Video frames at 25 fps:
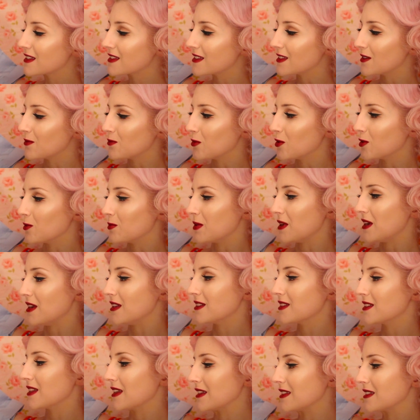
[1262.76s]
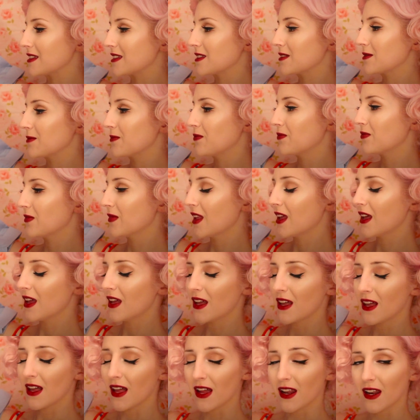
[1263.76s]
simple pieces,
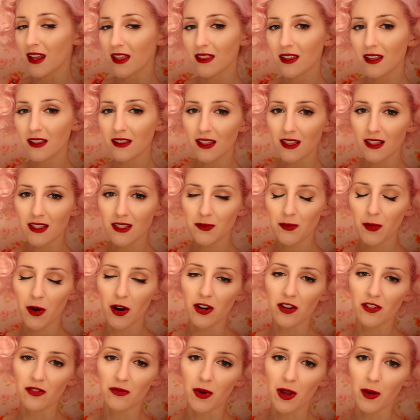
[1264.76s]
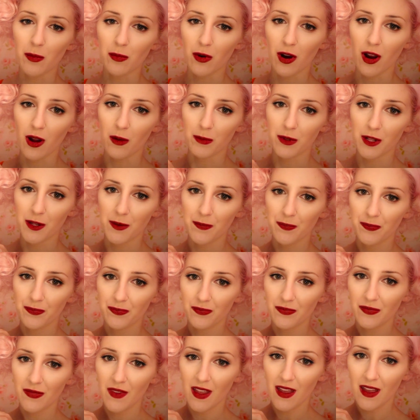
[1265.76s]
and I think that's part of my problem.
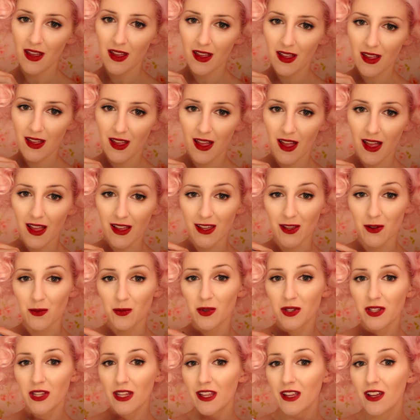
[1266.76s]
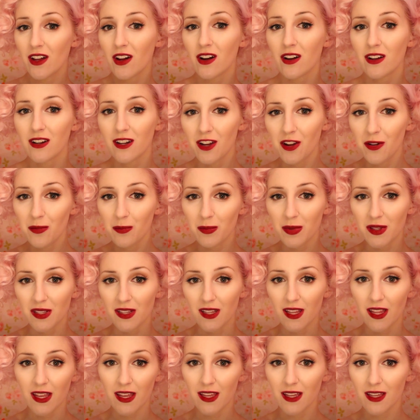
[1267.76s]
I get really caught up in
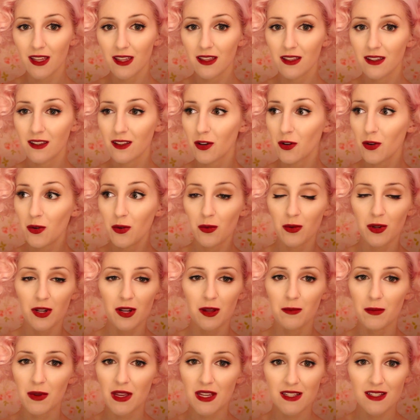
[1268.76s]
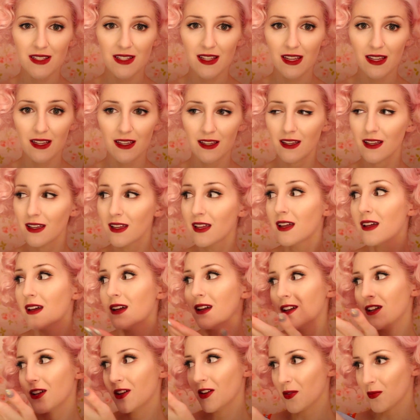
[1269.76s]
an amazing
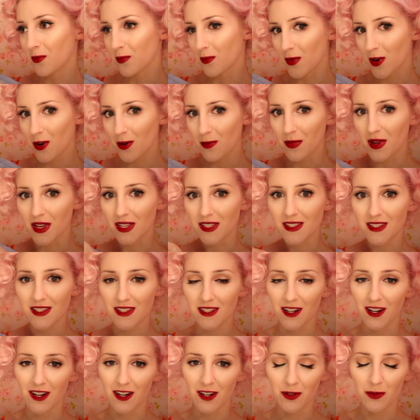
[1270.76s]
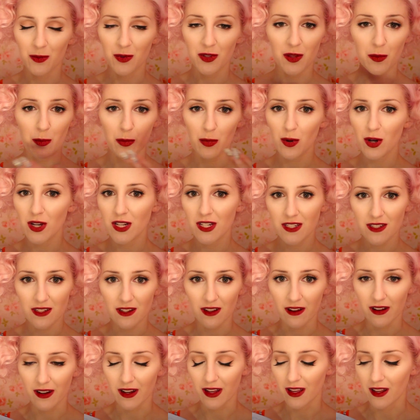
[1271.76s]
mermaid skirt with a print
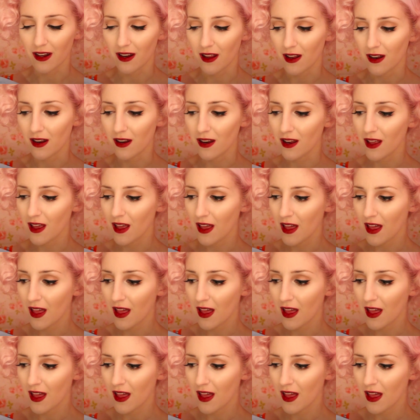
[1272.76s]
on it, and